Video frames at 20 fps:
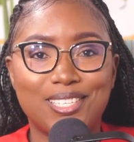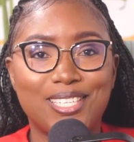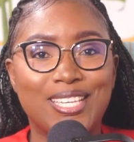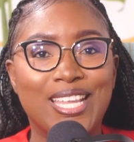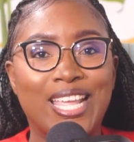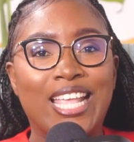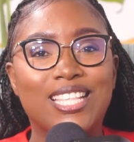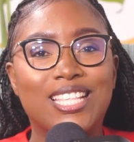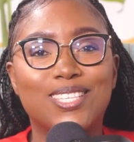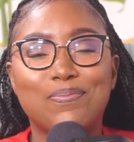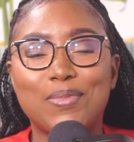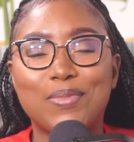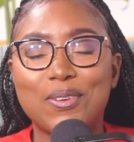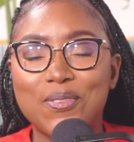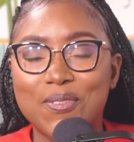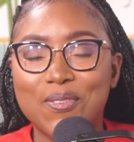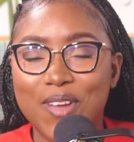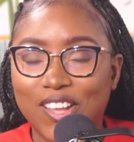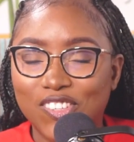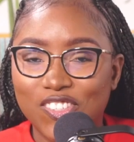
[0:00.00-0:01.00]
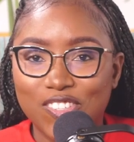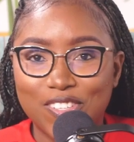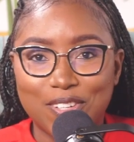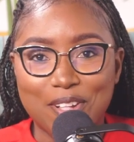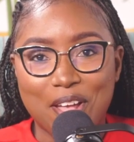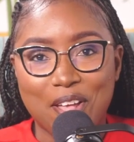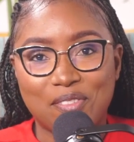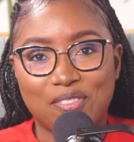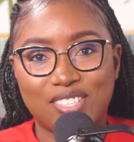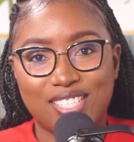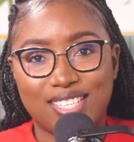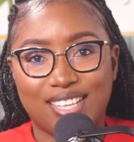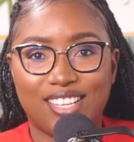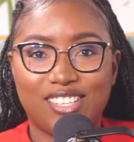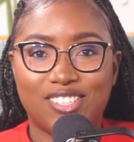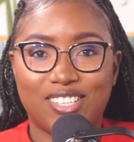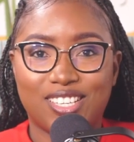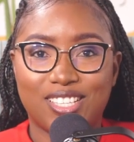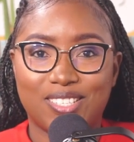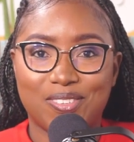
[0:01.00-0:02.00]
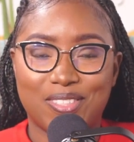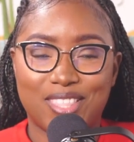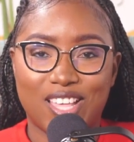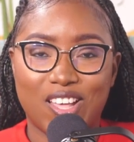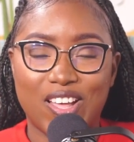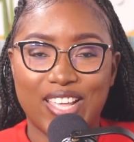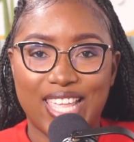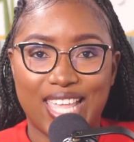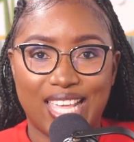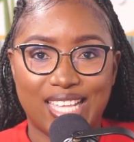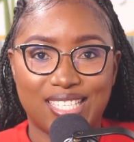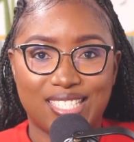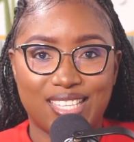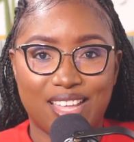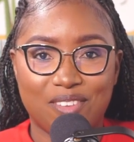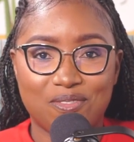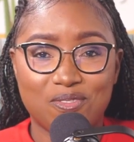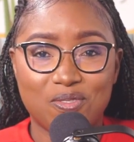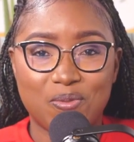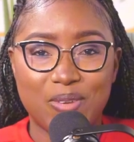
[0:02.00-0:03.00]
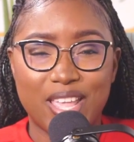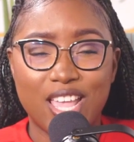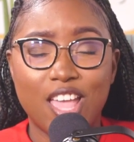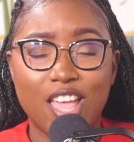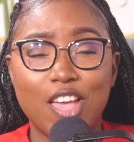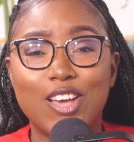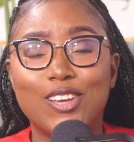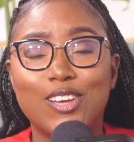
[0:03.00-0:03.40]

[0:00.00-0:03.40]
to inspirational conversations with our guests every week.